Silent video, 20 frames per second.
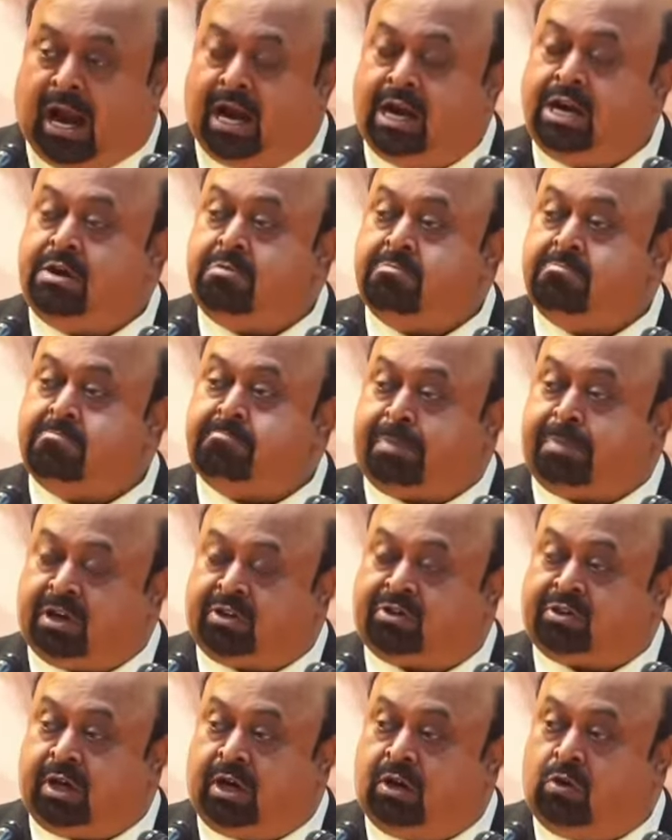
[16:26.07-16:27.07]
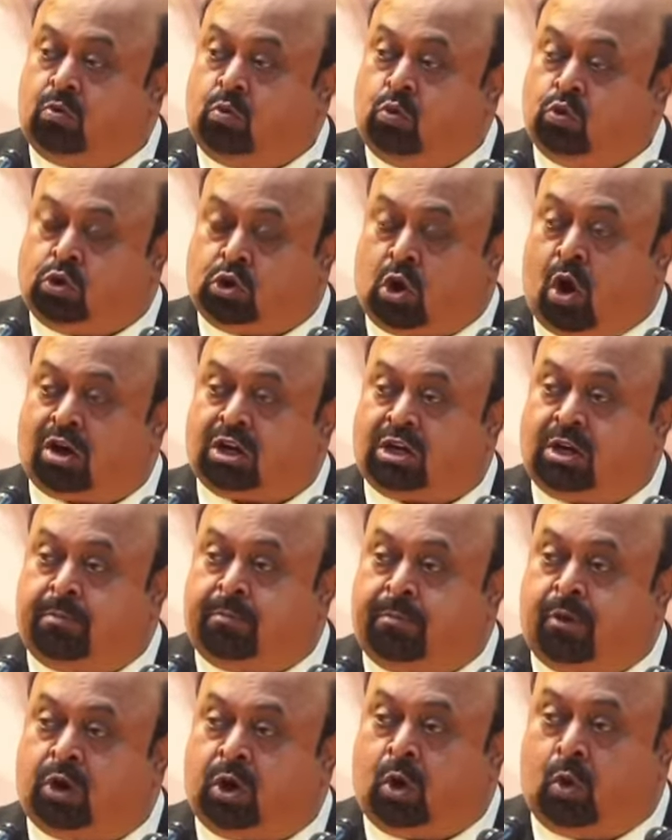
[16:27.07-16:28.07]
and person who talked
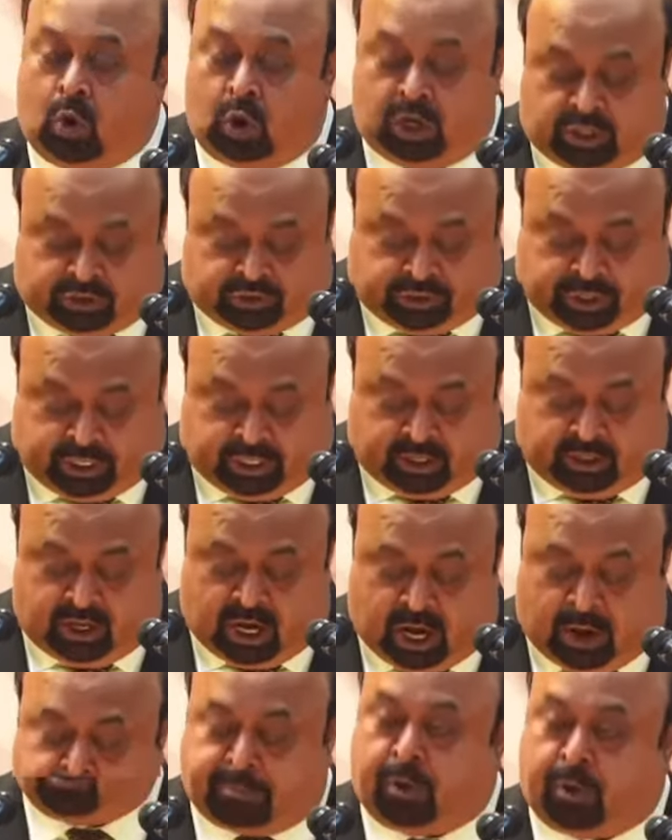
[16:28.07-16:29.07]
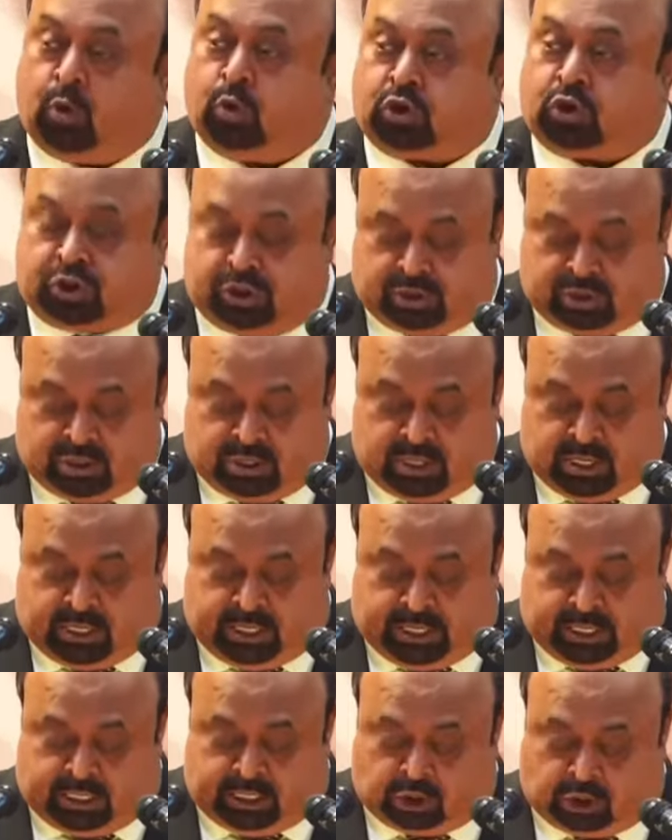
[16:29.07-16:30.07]
about a holistic approach.
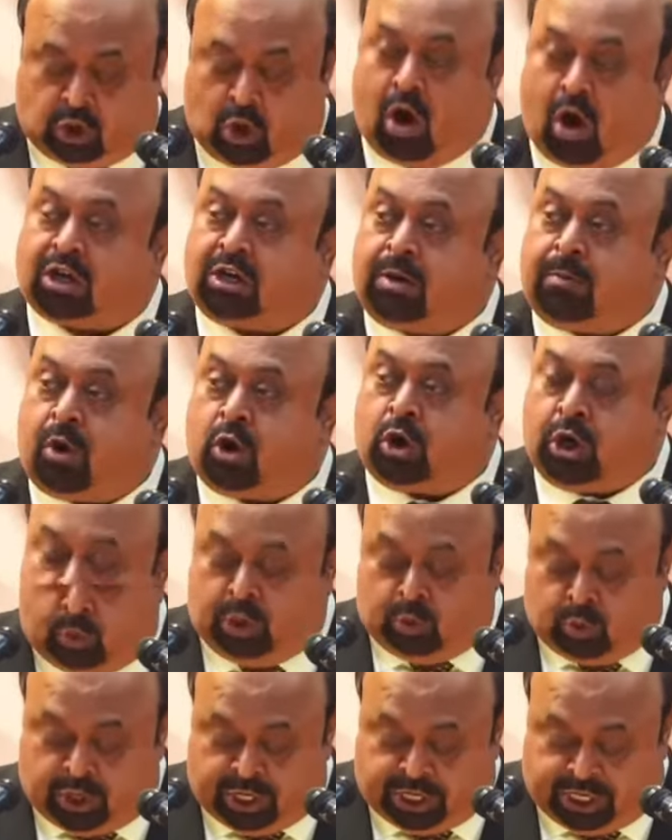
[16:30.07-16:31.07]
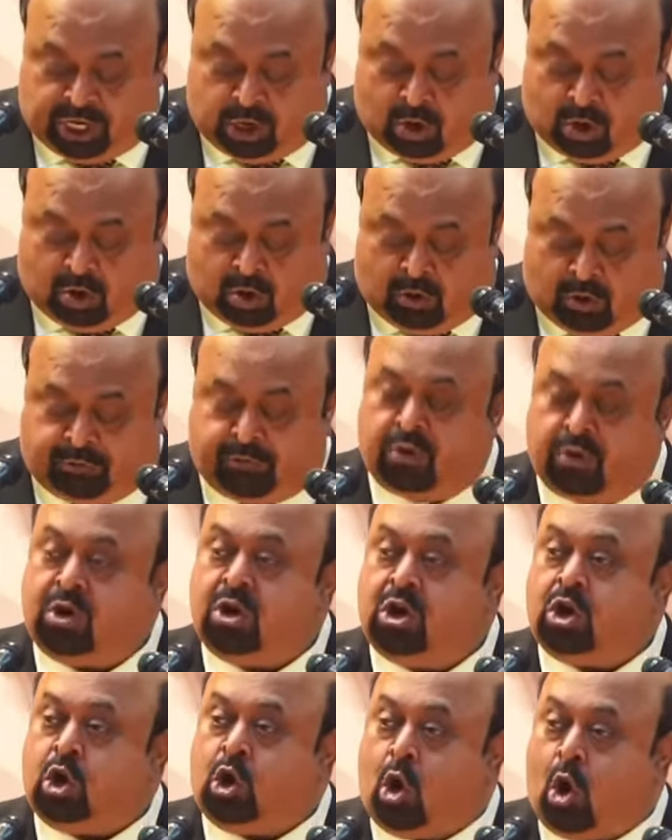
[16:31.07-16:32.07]
He talked about a unity of
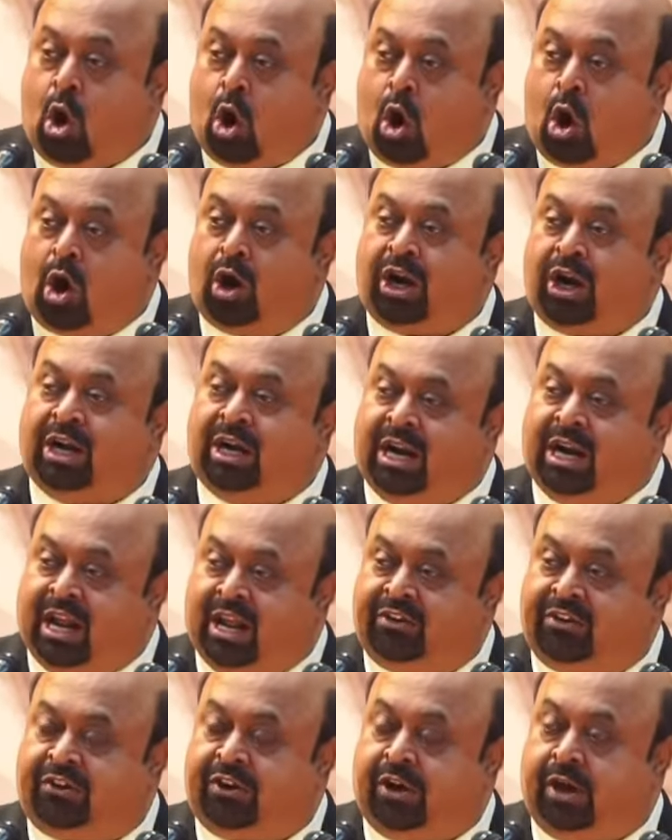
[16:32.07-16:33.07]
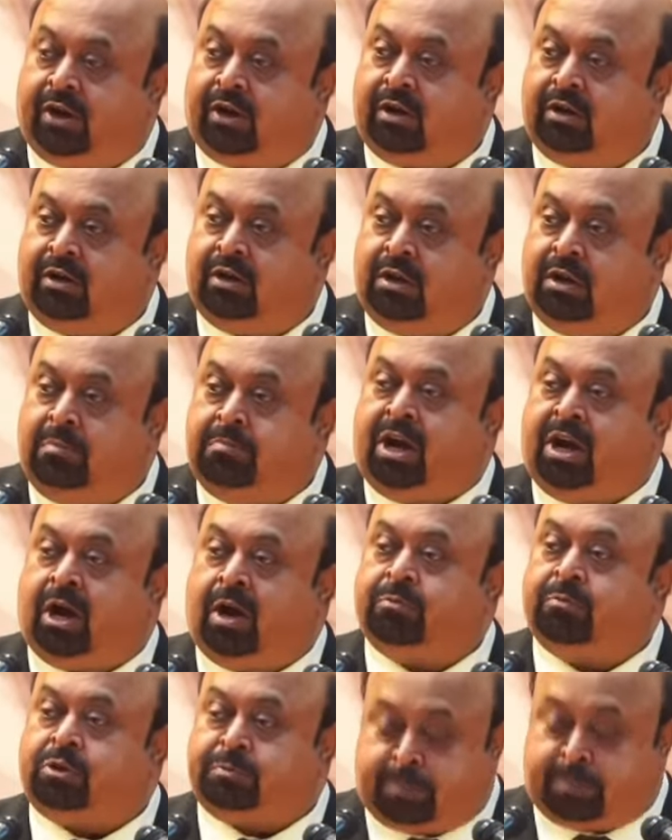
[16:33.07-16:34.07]
God and nature
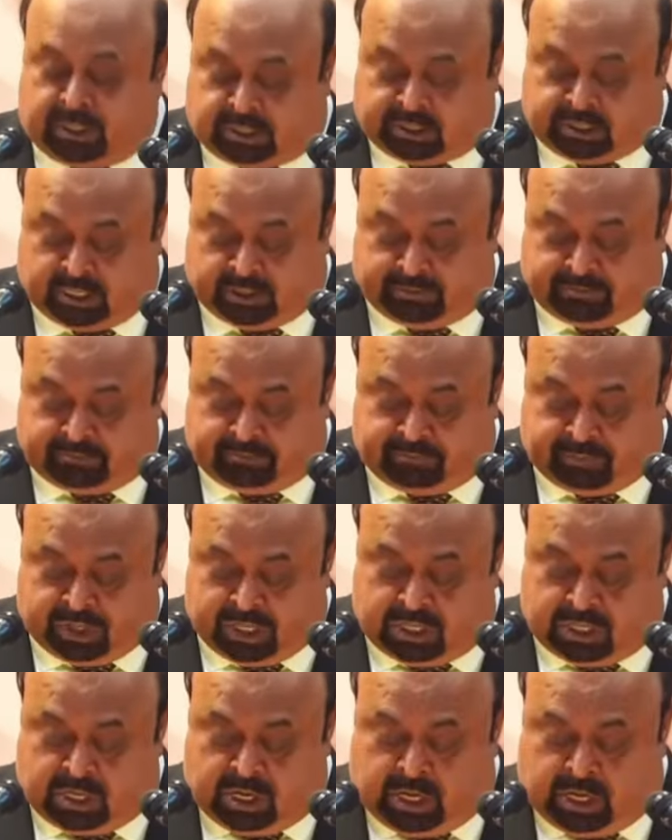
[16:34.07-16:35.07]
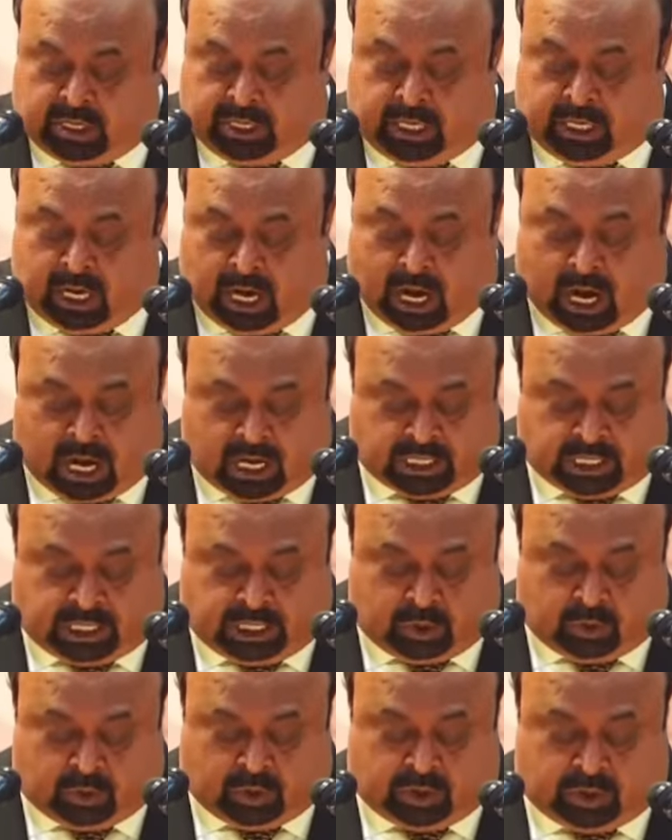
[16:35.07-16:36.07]
becomes person. He
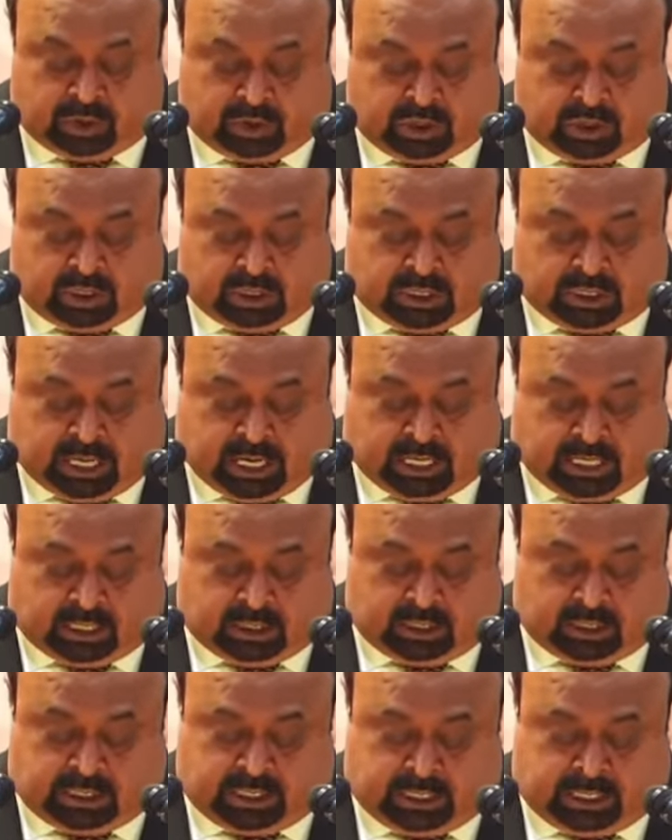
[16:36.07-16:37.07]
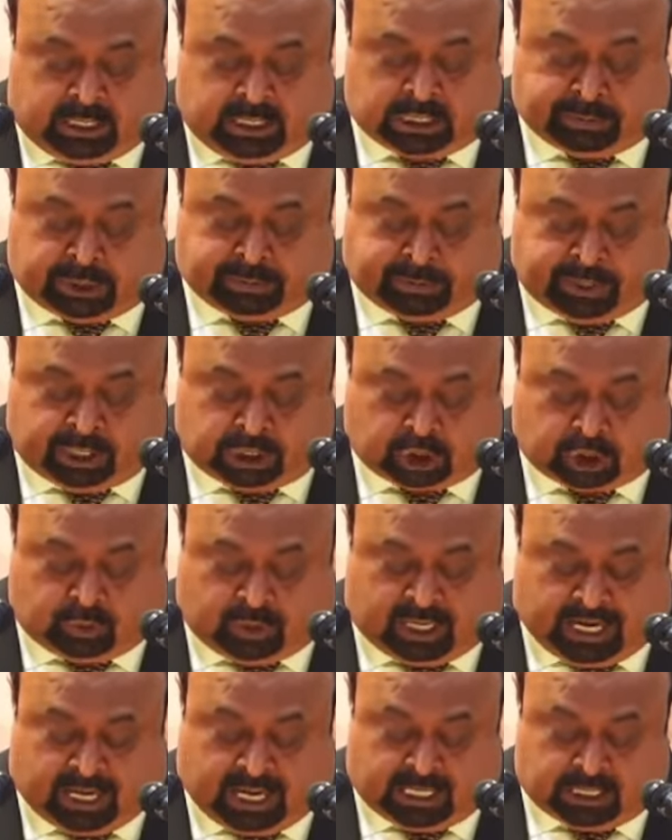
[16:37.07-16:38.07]
argued that in its
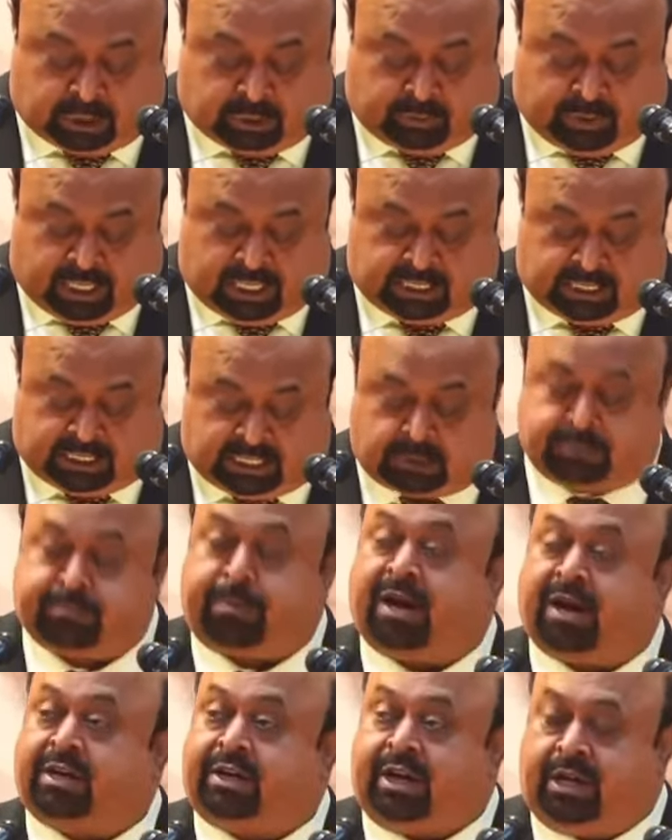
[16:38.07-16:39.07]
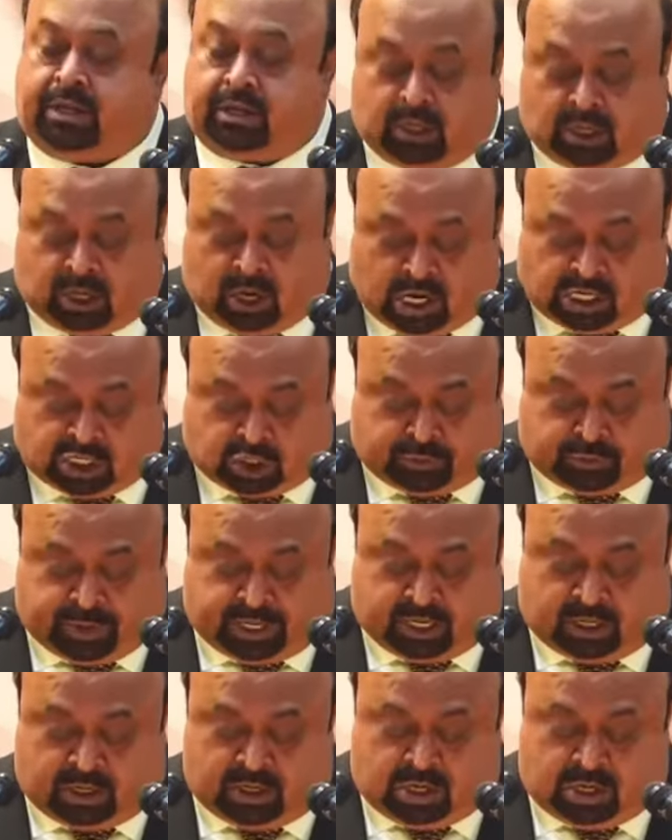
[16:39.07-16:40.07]
spiritual as well as respecting the
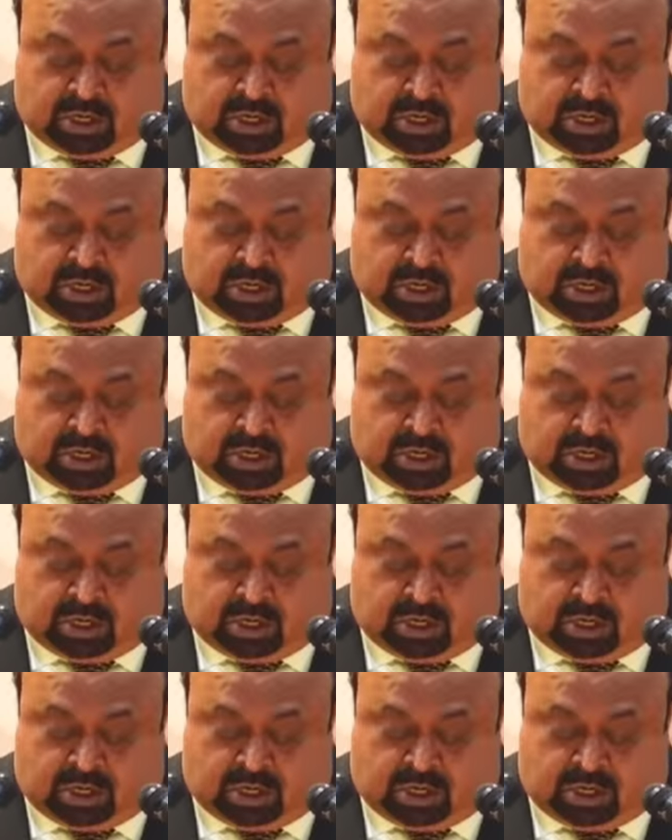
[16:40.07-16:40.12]
cosmic